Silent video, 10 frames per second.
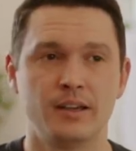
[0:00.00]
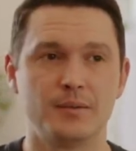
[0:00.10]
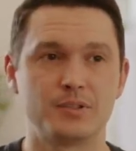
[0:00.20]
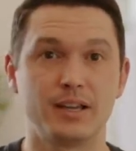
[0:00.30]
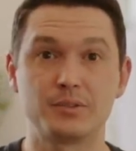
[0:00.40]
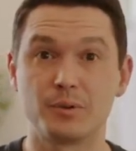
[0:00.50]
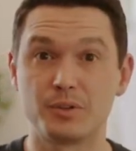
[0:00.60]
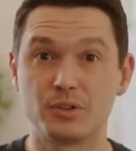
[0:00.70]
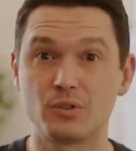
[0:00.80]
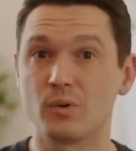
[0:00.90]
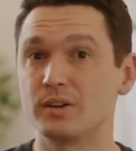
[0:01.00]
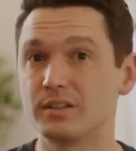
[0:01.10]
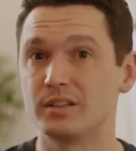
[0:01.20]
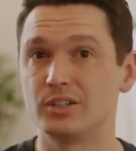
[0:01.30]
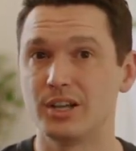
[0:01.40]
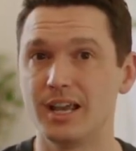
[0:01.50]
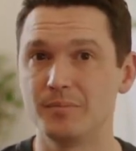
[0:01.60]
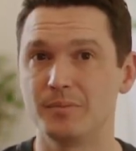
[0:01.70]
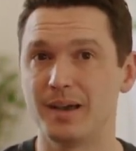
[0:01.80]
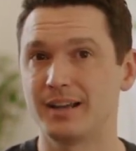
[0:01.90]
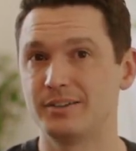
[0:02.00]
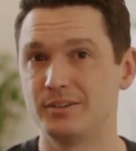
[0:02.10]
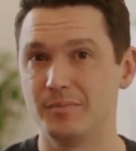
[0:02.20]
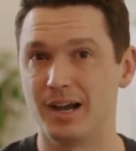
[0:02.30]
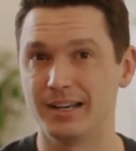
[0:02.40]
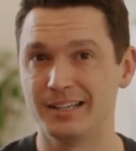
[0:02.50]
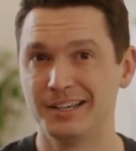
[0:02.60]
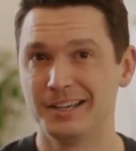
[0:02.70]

So that's what restores the shape back to your body,